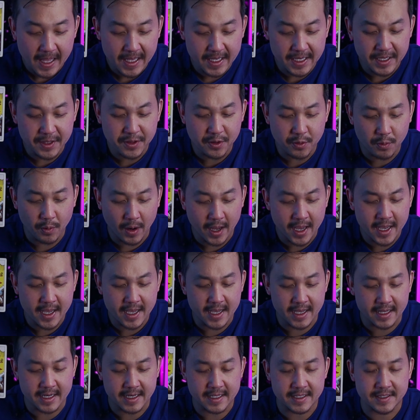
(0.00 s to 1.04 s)
Either way,
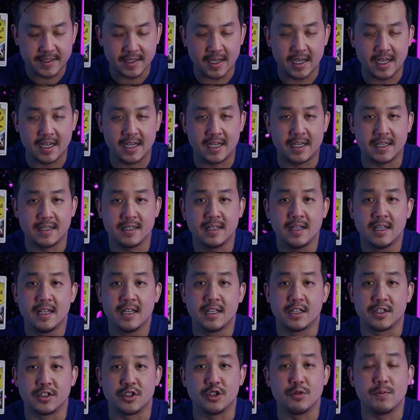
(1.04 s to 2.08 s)
it is a
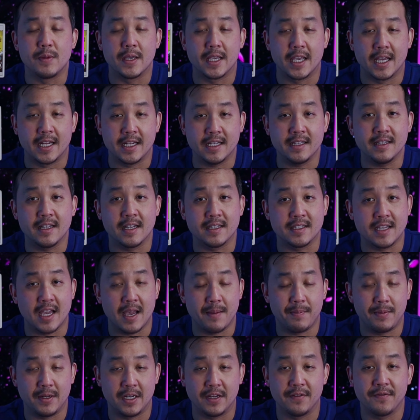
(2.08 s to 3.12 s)
new beginning that's
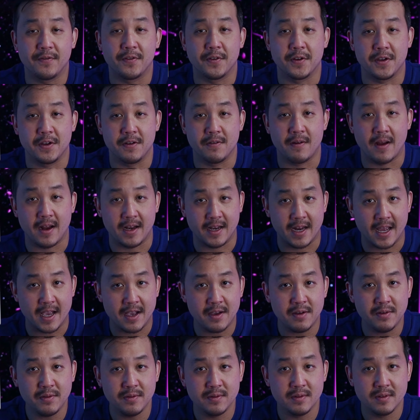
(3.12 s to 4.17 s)
happening for you right
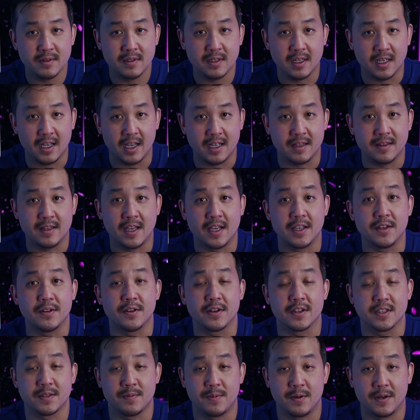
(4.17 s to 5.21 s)
now and that you're
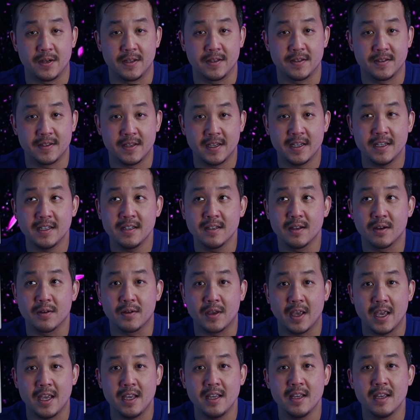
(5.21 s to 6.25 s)
experiencing,
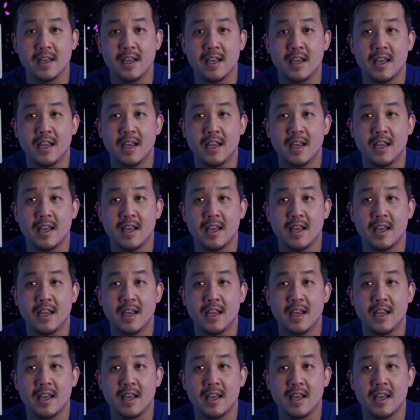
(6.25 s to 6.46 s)
okay?